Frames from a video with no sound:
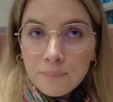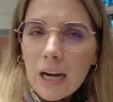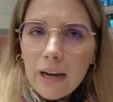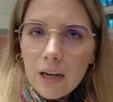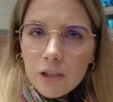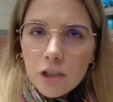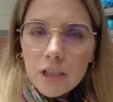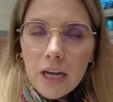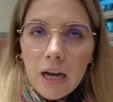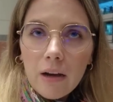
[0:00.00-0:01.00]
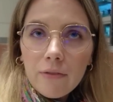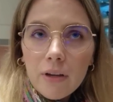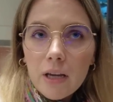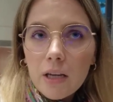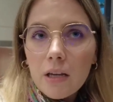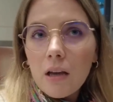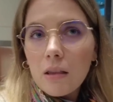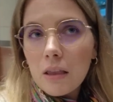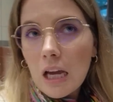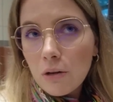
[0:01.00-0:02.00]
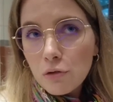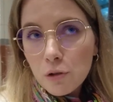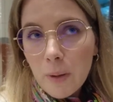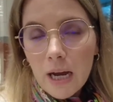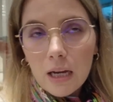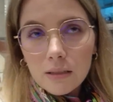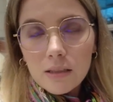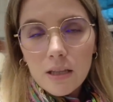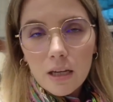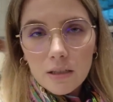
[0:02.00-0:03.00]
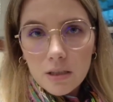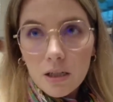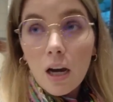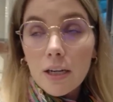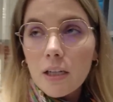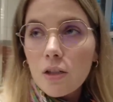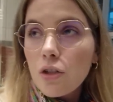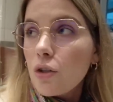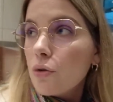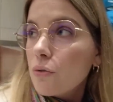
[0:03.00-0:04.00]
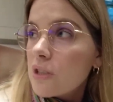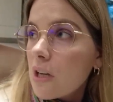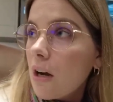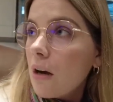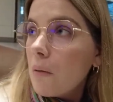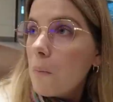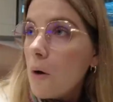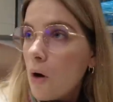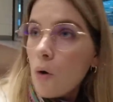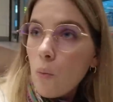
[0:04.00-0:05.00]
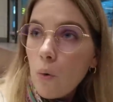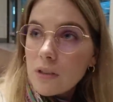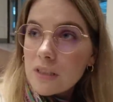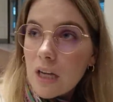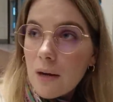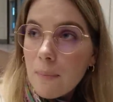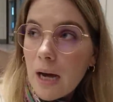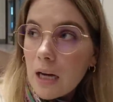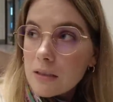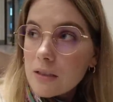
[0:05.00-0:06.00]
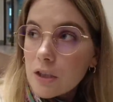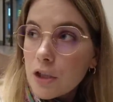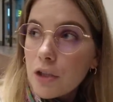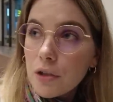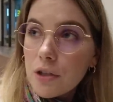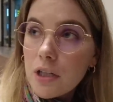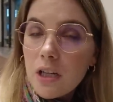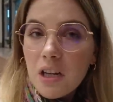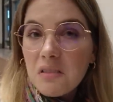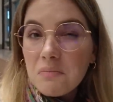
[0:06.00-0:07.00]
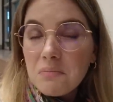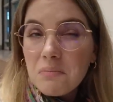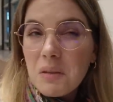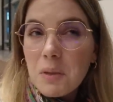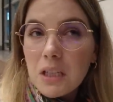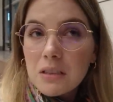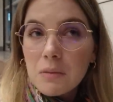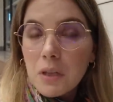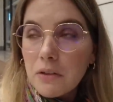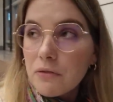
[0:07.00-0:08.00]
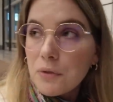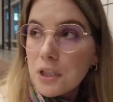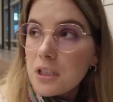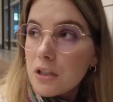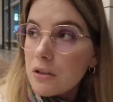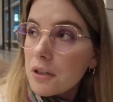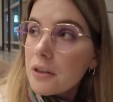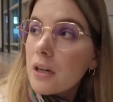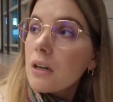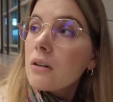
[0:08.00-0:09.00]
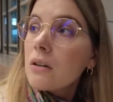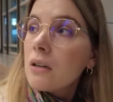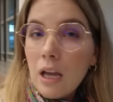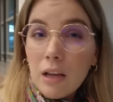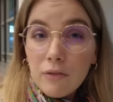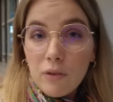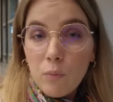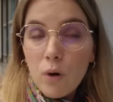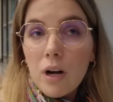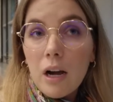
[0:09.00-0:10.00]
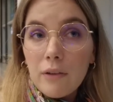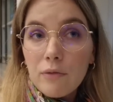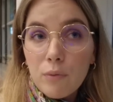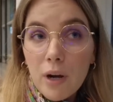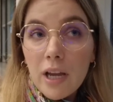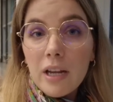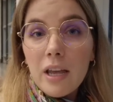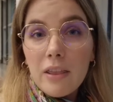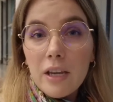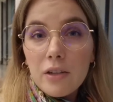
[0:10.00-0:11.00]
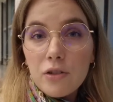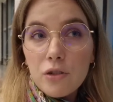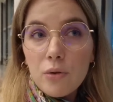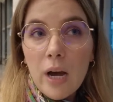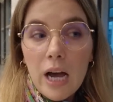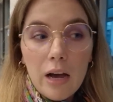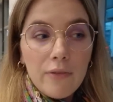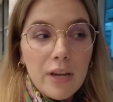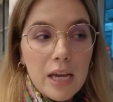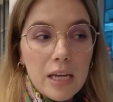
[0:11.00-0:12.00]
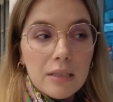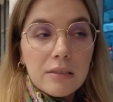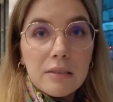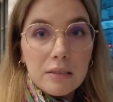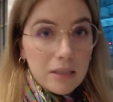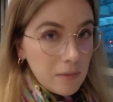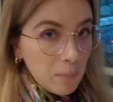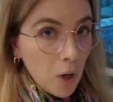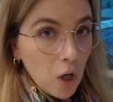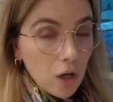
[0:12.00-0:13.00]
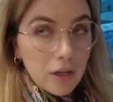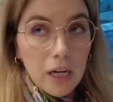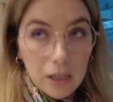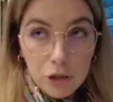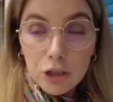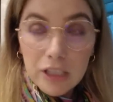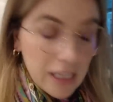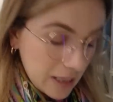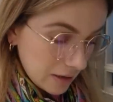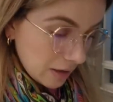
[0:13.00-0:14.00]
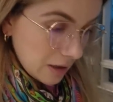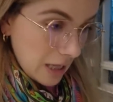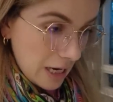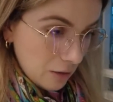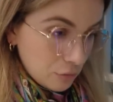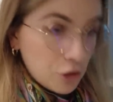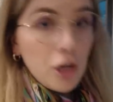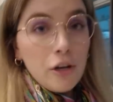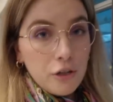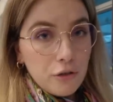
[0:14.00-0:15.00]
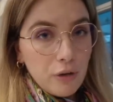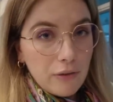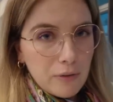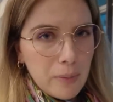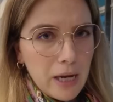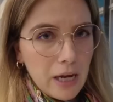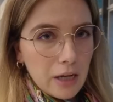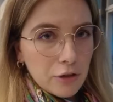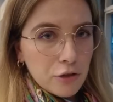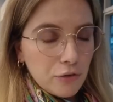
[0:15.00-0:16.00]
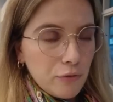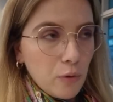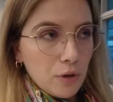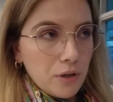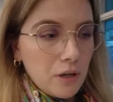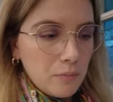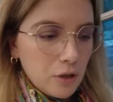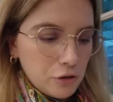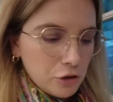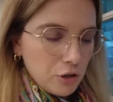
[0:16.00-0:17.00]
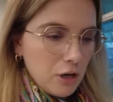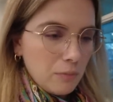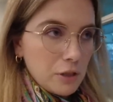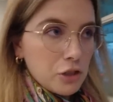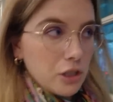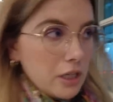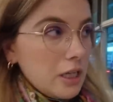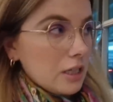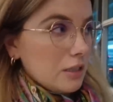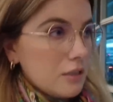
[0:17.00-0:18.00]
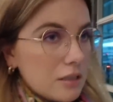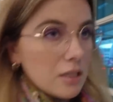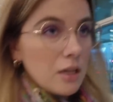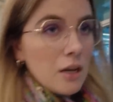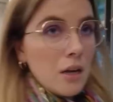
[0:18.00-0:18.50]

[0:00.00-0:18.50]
I actually have a lounge pass that I can use once I pass security and maybe get some like free dinner in there. And from what I've read, they do have a sleep pod actually in the lounge. You do have to pay extra for it. I'm not sure how much it is.